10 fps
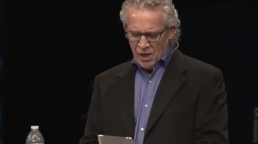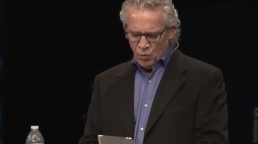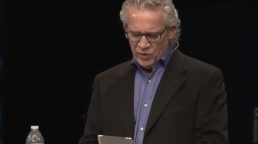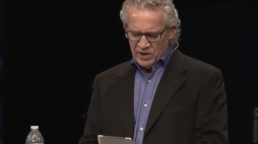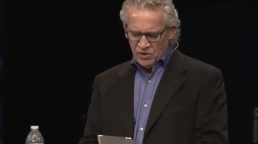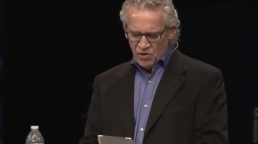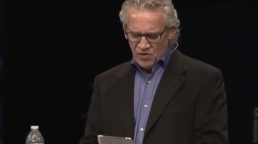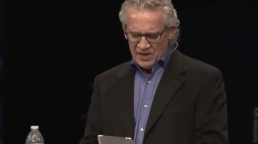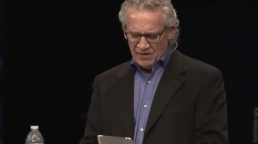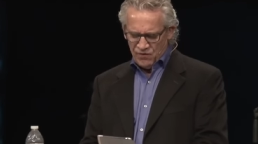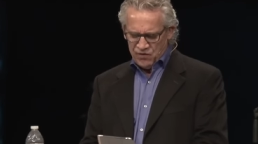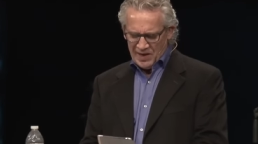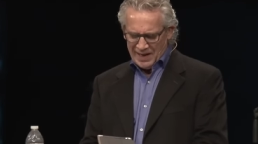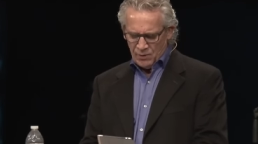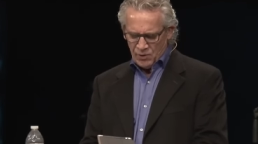"What do you call that
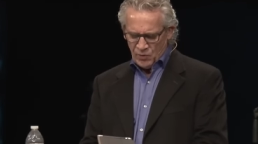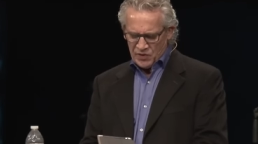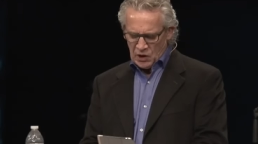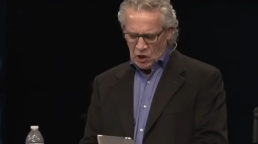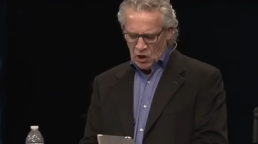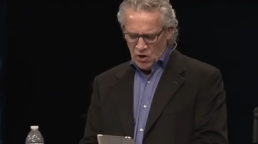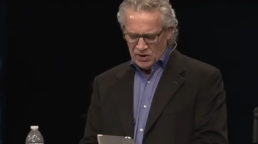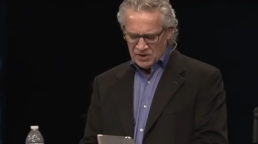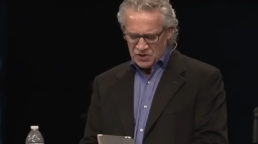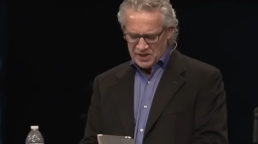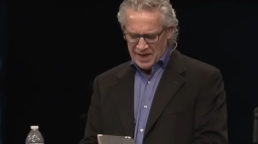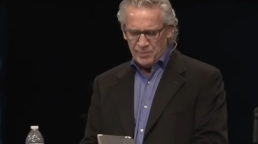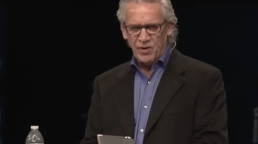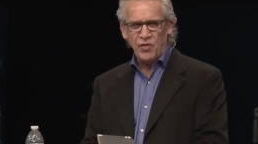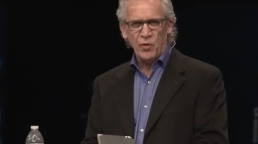flower with a long stem
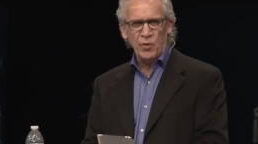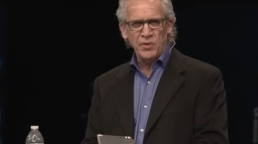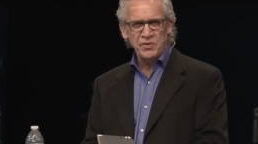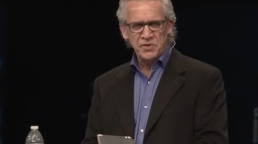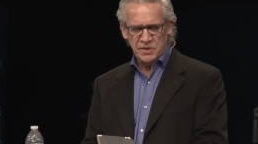and thorns?"